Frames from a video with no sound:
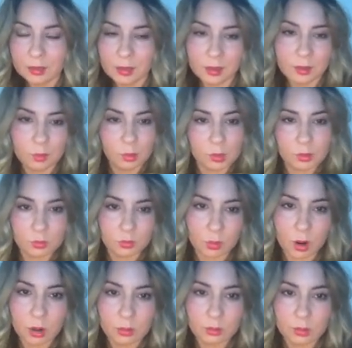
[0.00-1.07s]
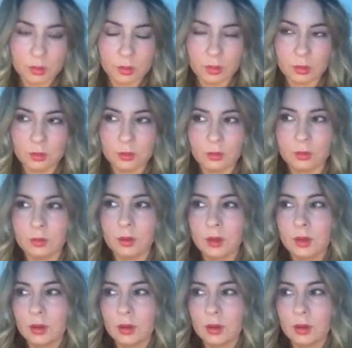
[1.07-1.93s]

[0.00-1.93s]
Like, what's wrong with you?